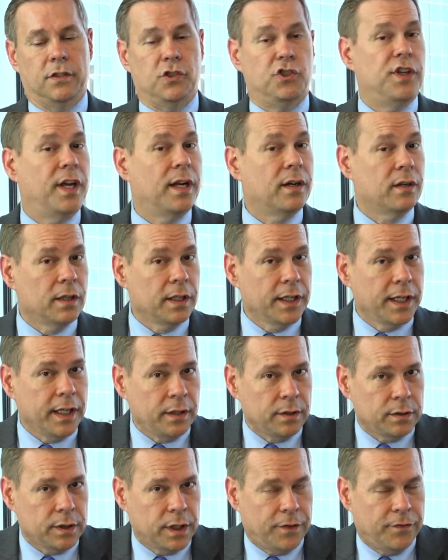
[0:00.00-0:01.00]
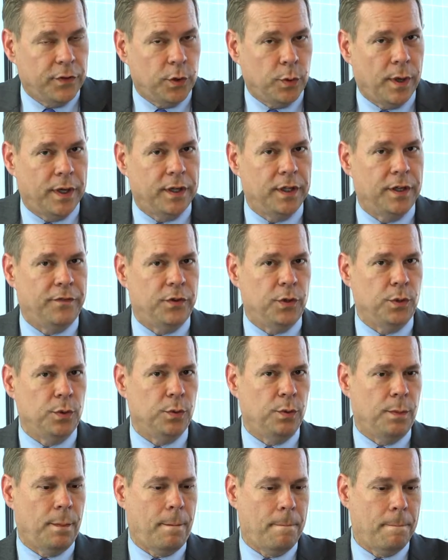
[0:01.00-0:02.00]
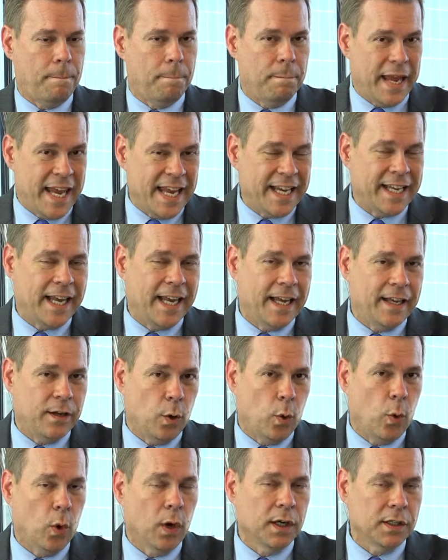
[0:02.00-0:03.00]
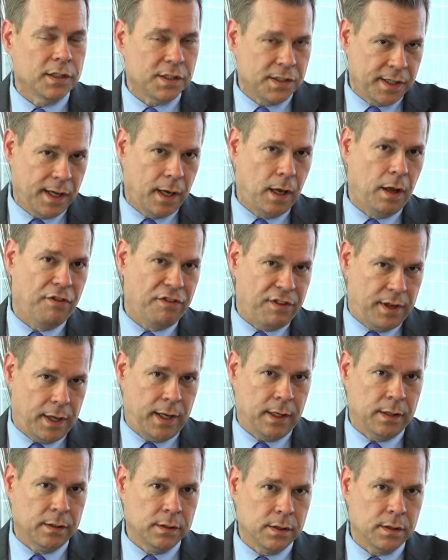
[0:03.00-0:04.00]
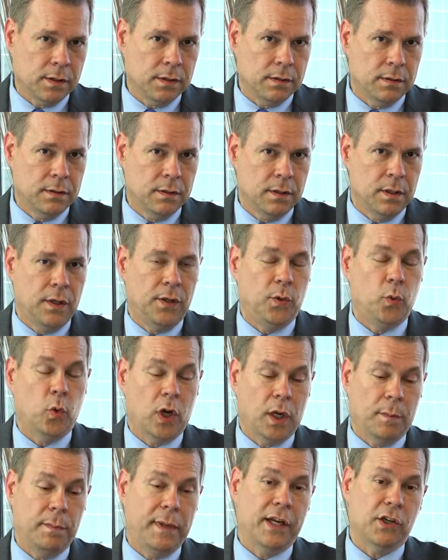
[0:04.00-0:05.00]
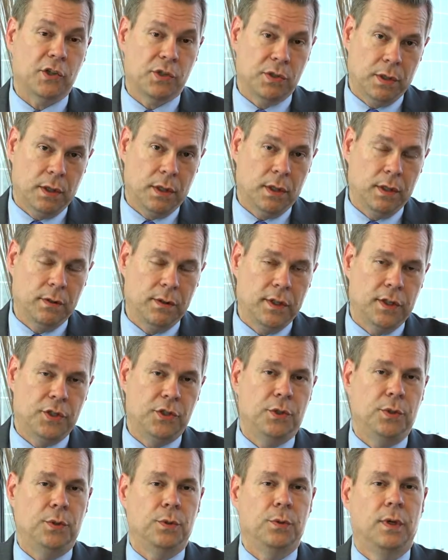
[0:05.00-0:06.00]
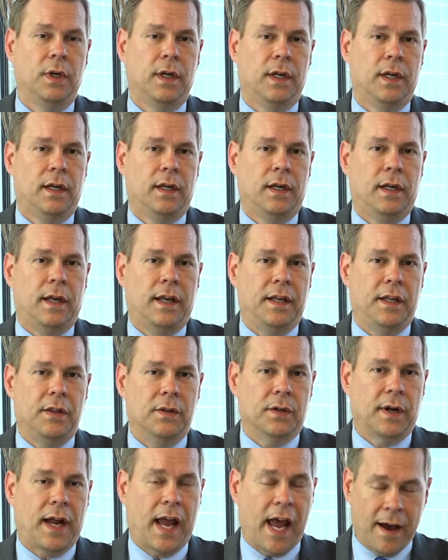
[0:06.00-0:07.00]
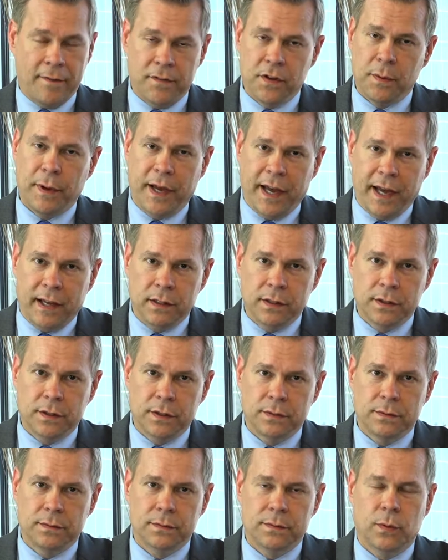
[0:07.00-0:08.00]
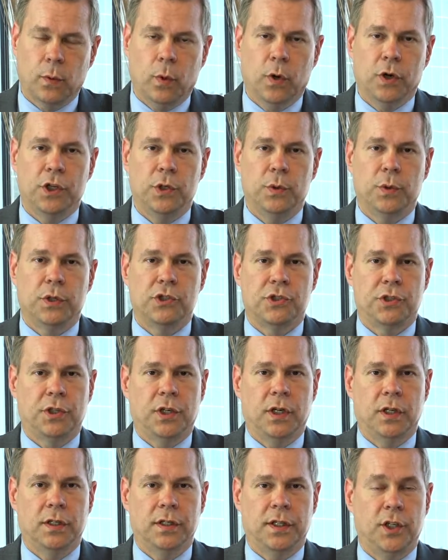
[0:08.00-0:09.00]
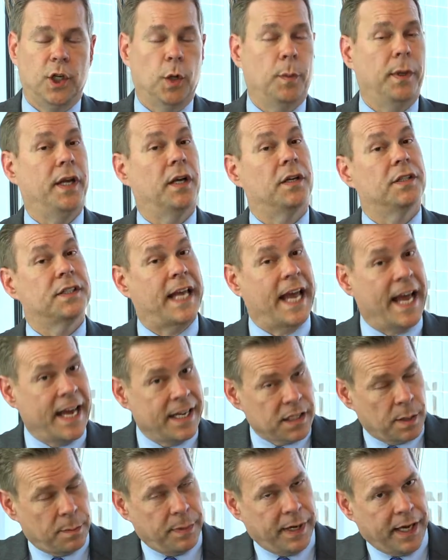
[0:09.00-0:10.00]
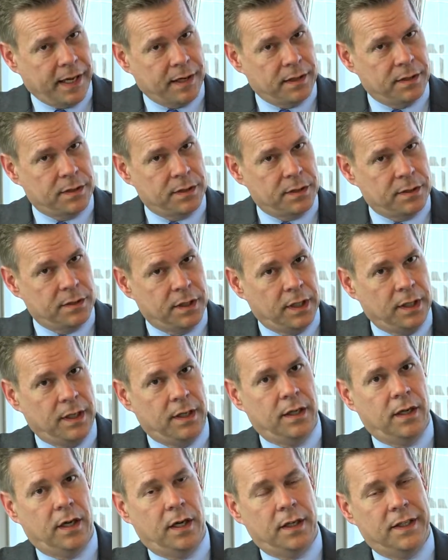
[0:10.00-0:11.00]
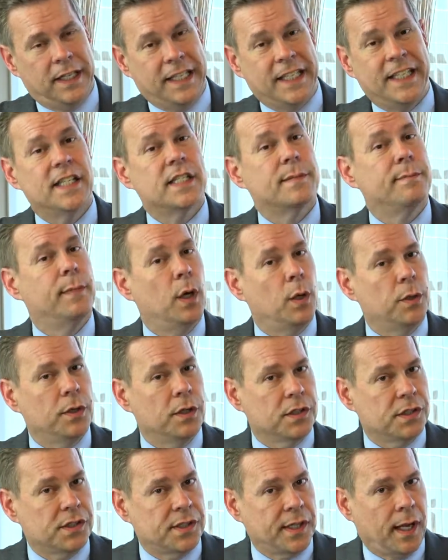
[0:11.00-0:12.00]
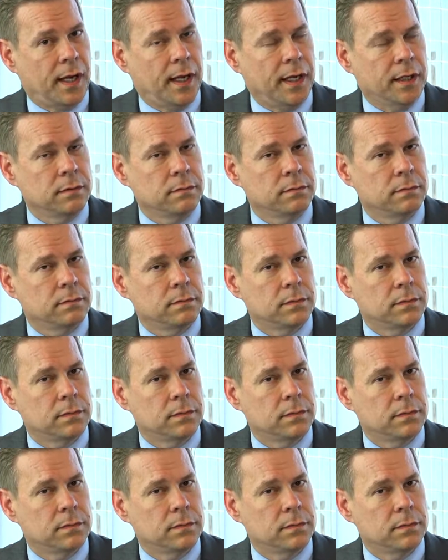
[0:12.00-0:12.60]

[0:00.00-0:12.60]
generally, if you make or sell things, you want to make sure that you either have the patent or you ensure that nobody else has a patent on the gizmo you're selling.